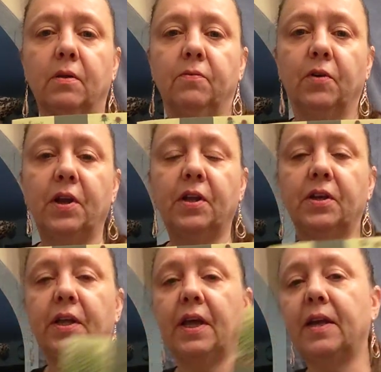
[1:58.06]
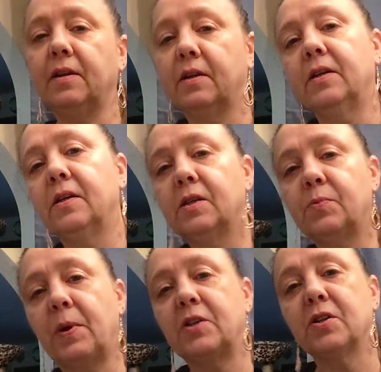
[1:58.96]
Very good to get.
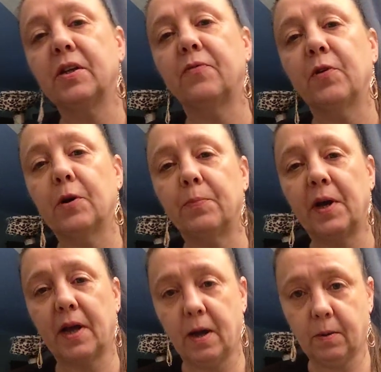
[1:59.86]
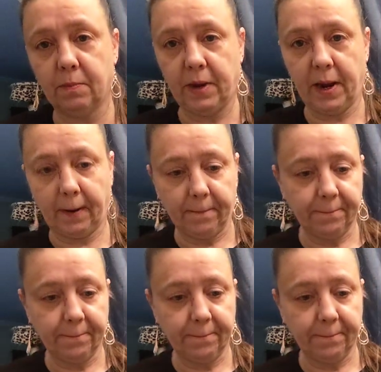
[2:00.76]
Especially for your bug out bag.